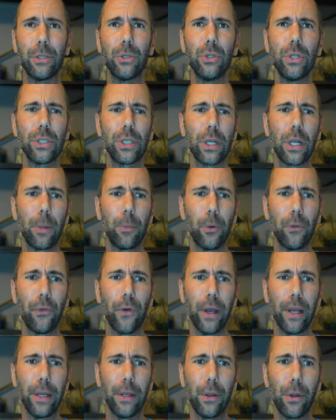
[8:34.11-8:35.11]
So just a couple
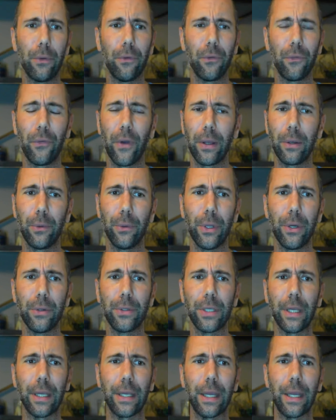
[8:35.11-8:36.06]
final notes,